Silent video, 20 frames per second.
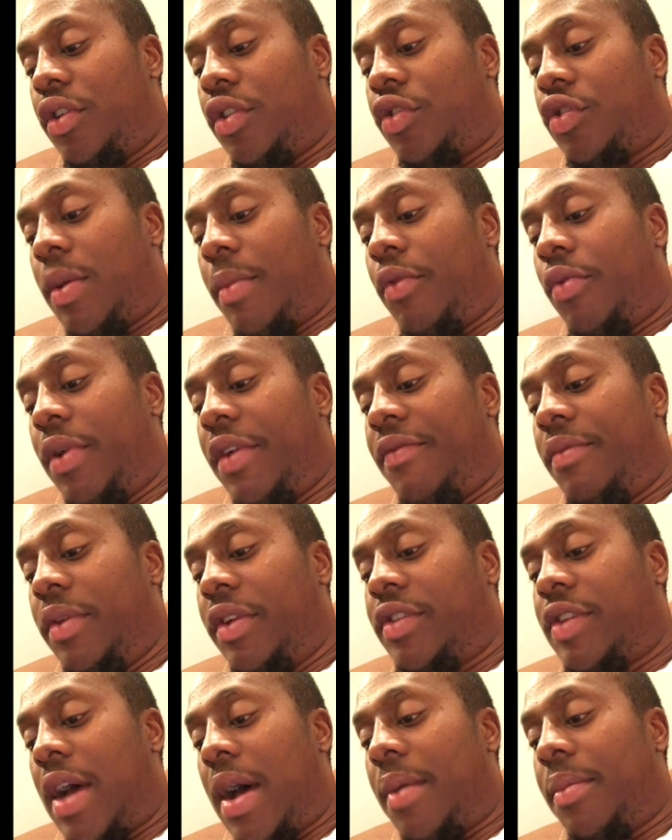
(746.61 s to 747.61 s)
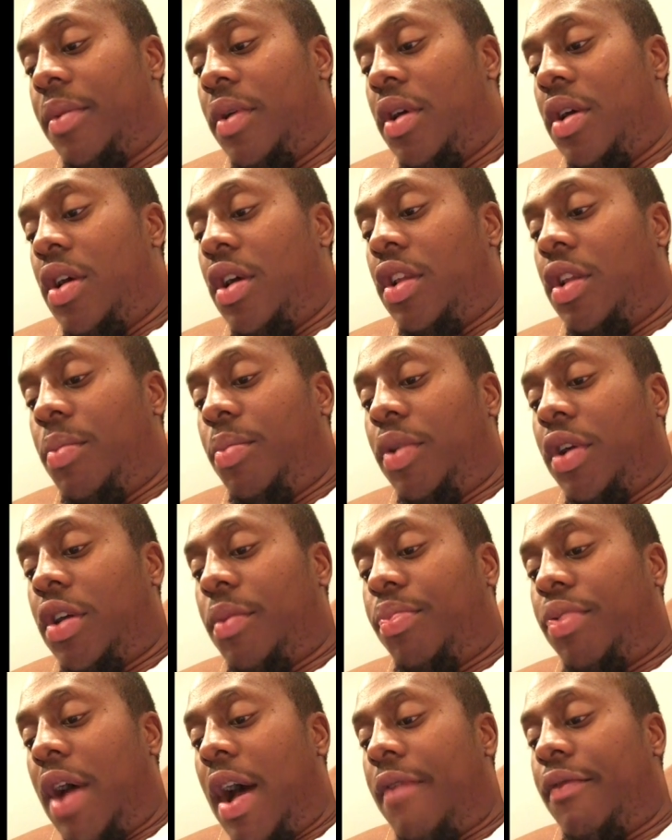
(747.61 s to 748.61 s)
So I'm going to read from the top. The book
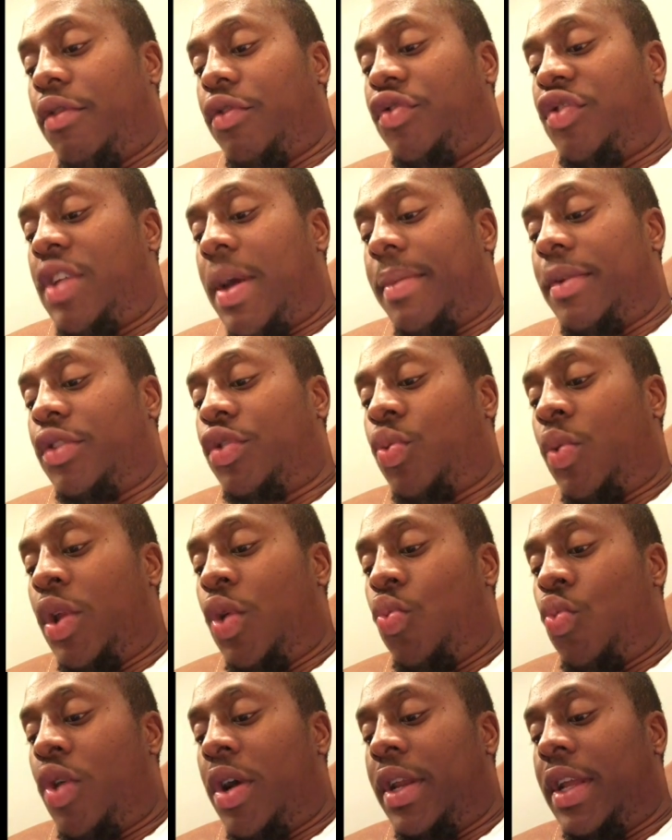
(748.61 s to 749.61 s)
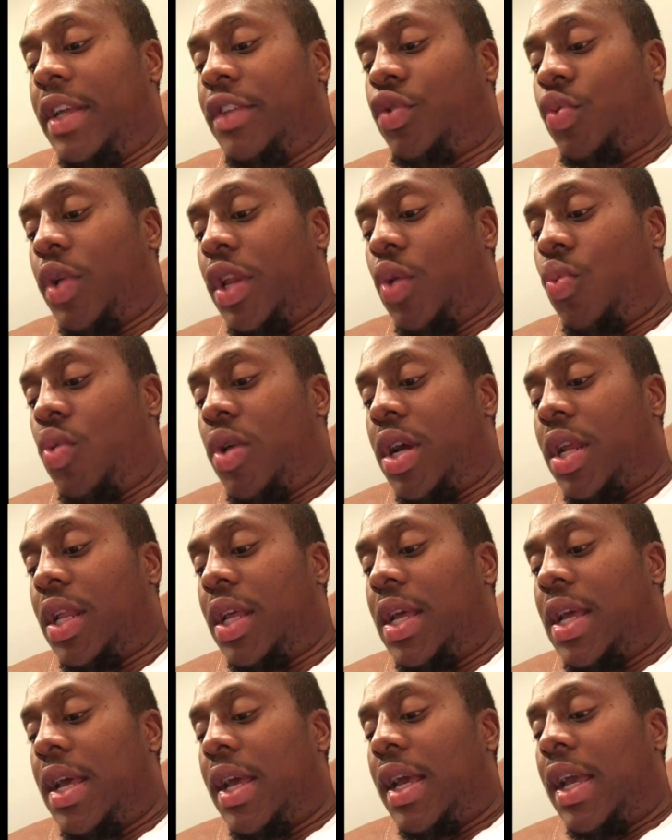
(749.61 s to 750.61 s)
of Proverbs, chapter 21 and 21.
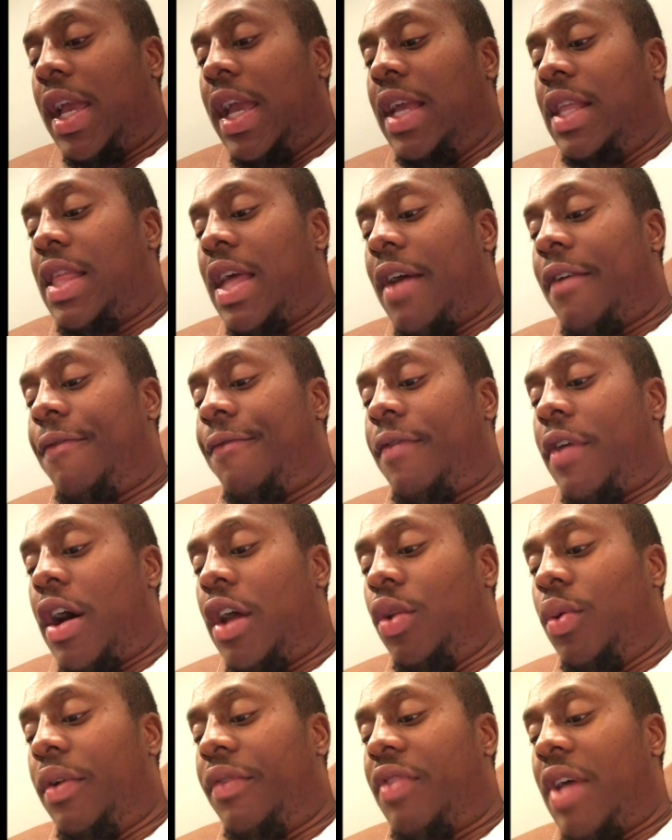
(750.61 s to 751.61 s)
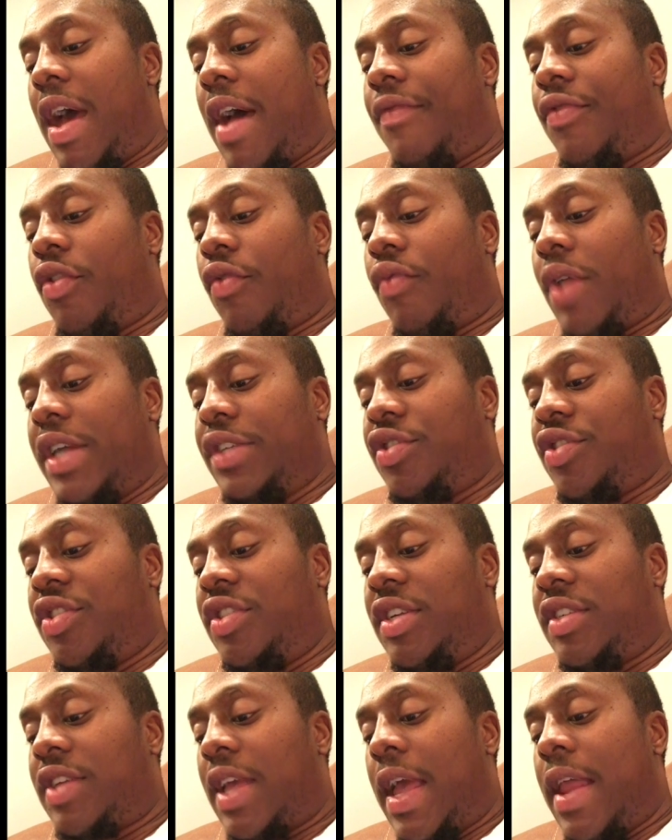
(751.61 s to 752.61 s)
He that followeth after
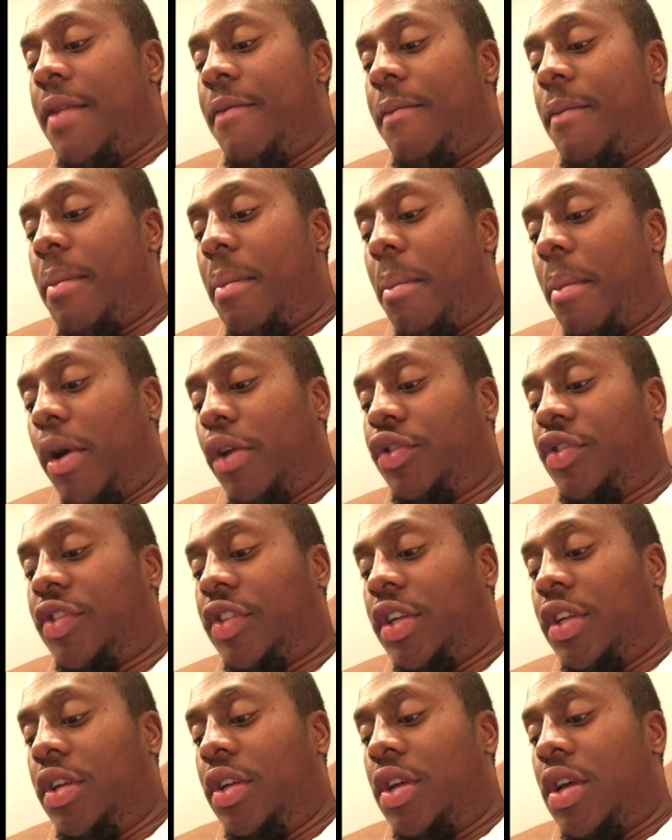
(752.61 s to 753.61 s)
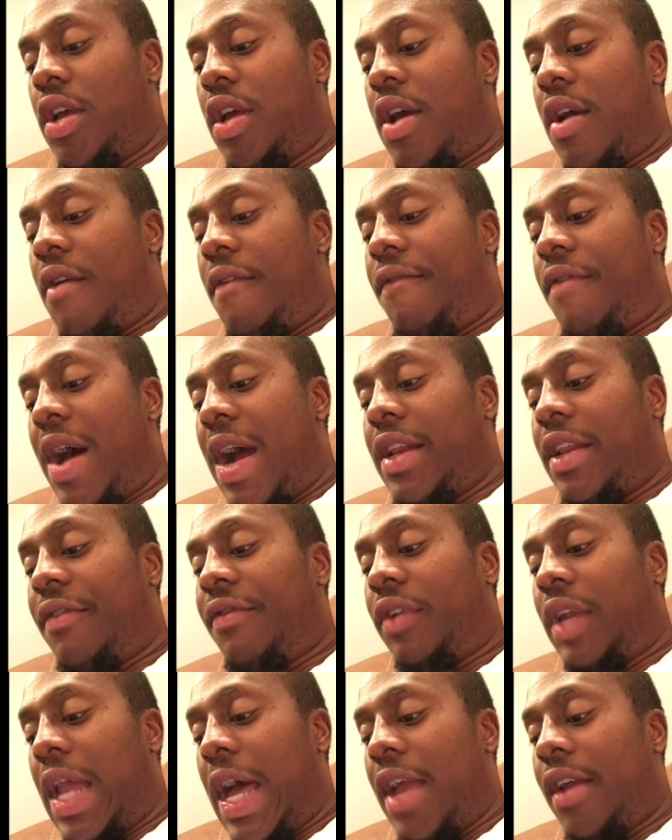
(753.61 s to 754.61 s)
righteousness and mercy
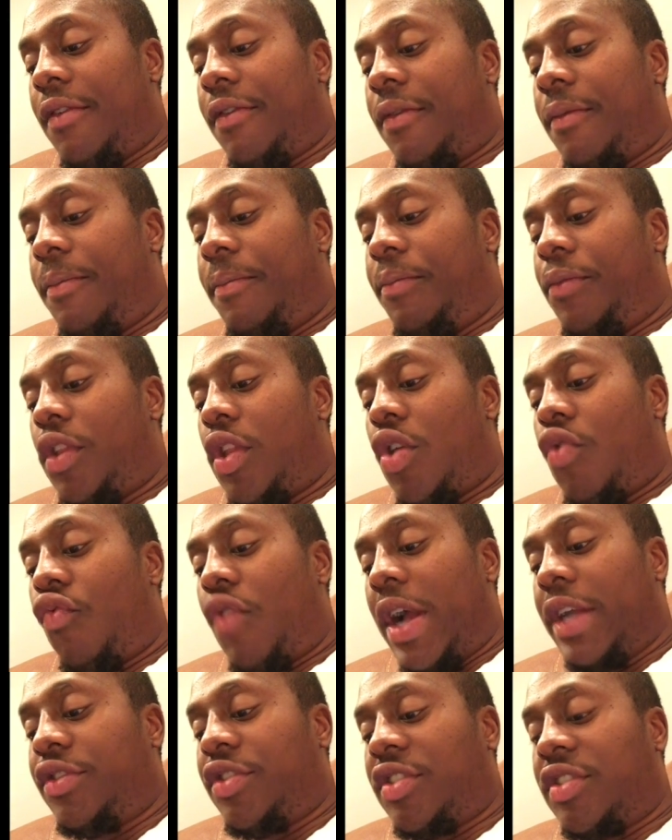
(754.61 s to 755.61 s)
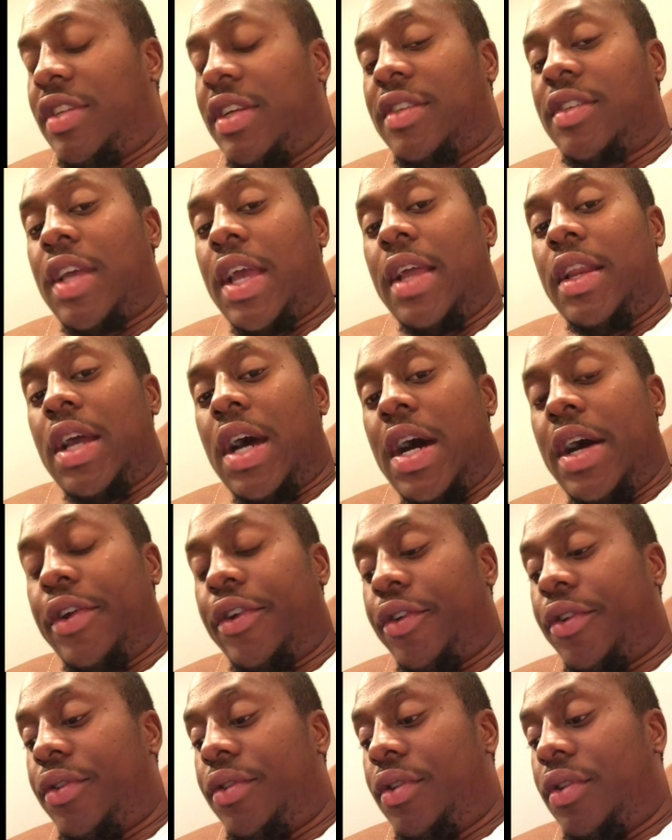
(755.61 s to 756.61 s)
findeth life, righteousness, and
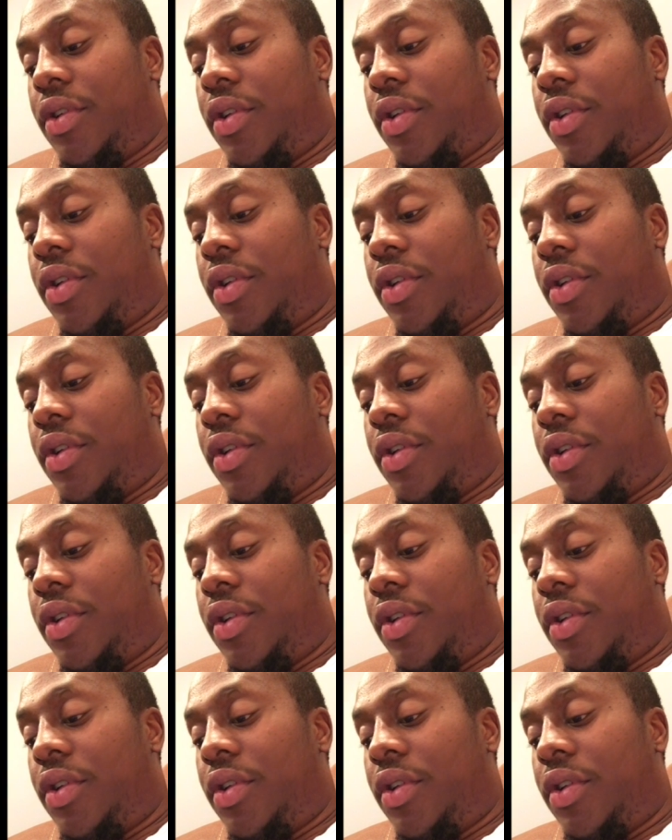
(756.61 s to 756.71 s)
honor.